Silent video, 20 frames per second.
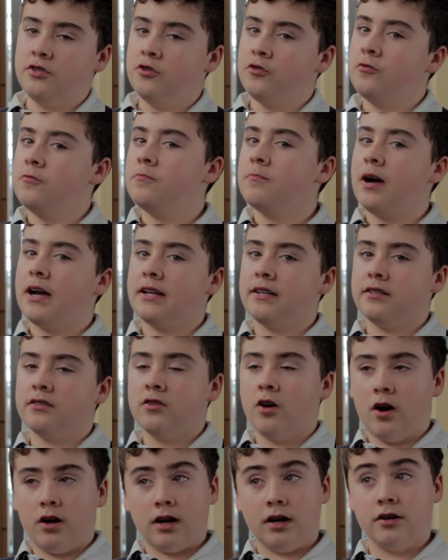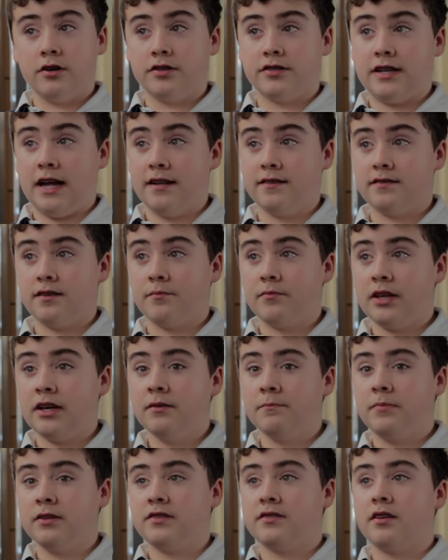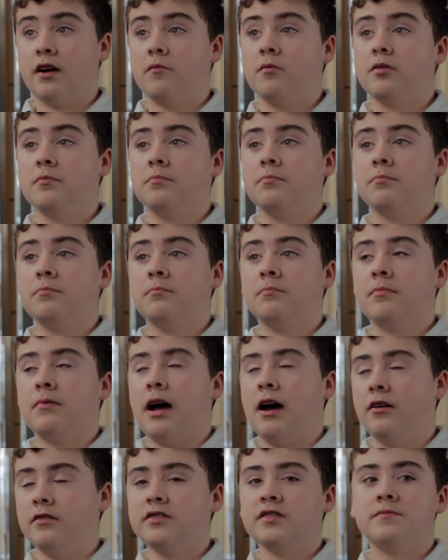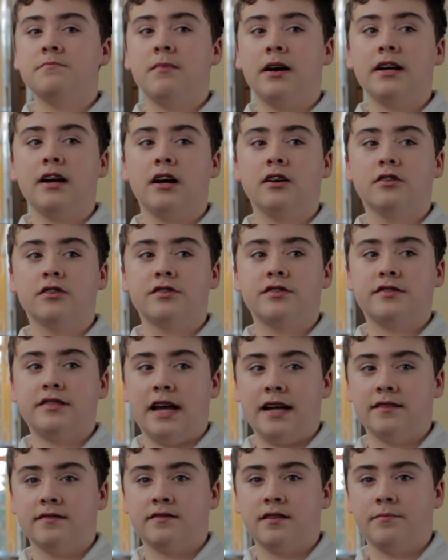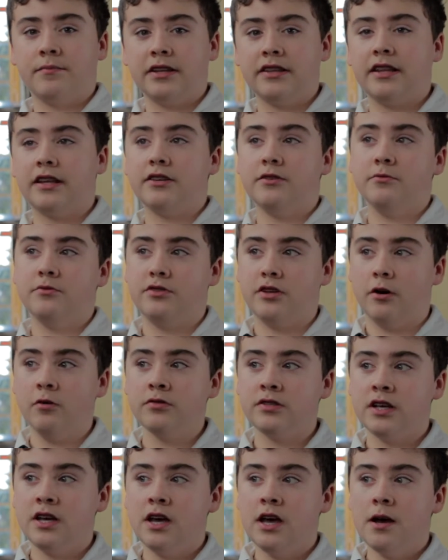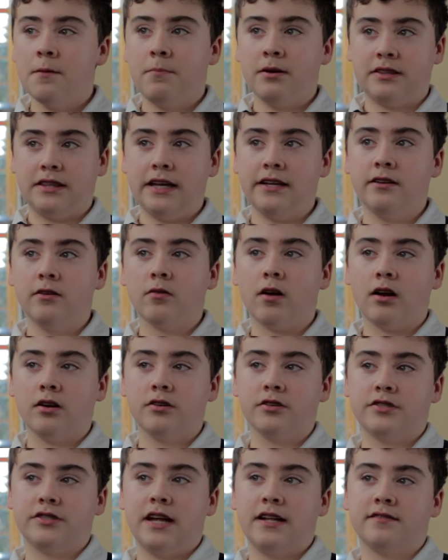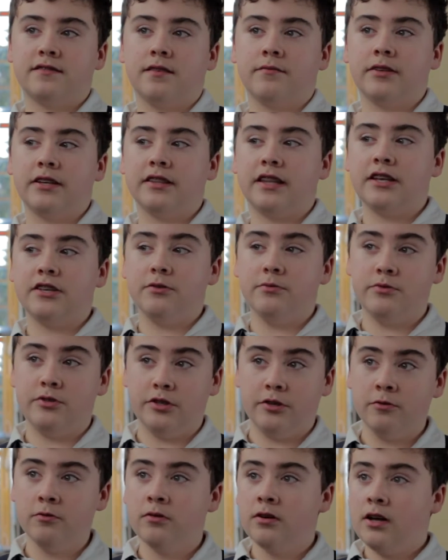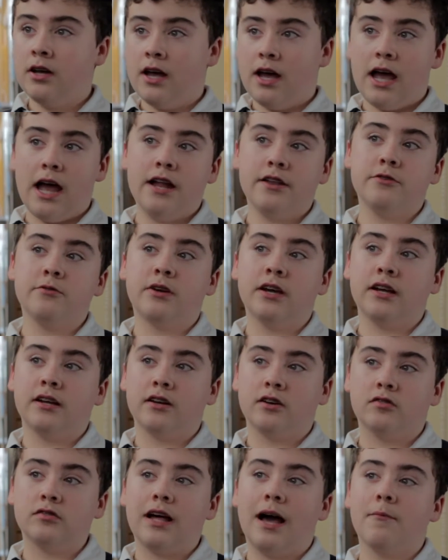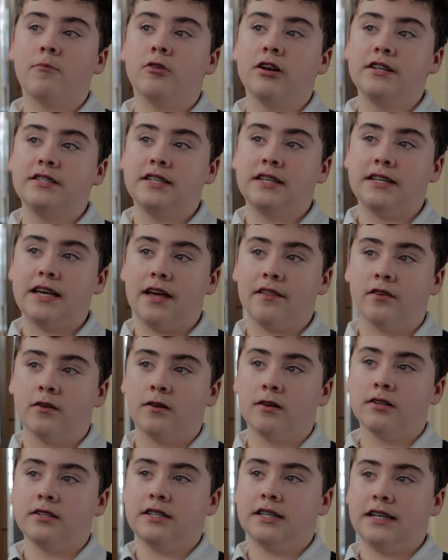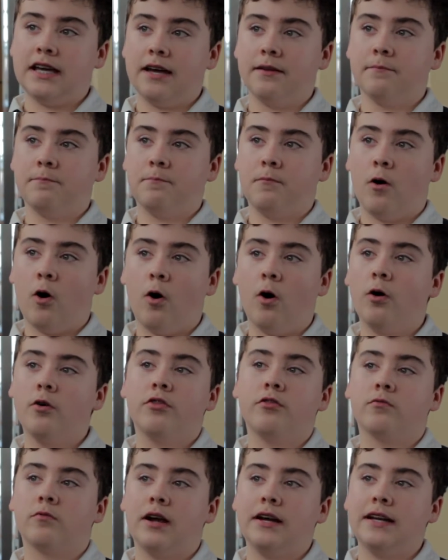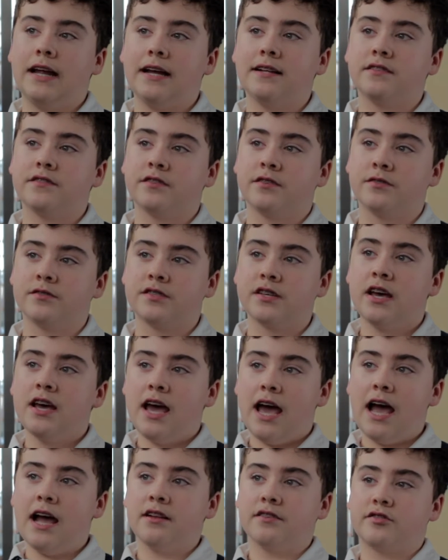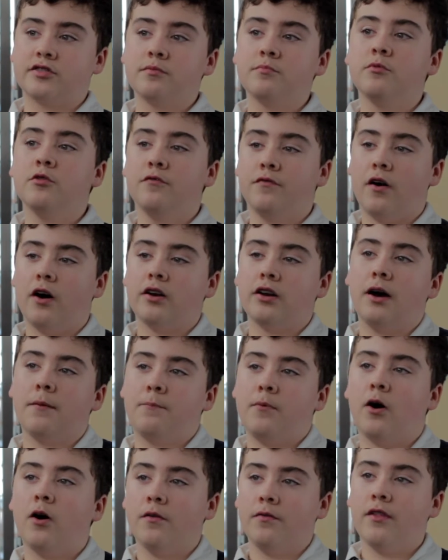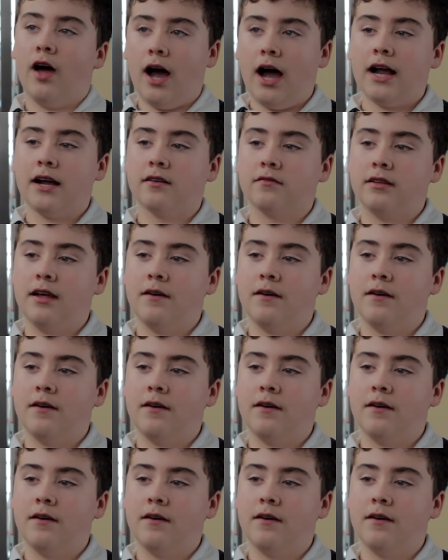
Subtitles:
You might not understand something, but someone else might understand something that you don't, but they don't understand something that you do. And you can collaborate together to get all the right answers and to move on up on the higher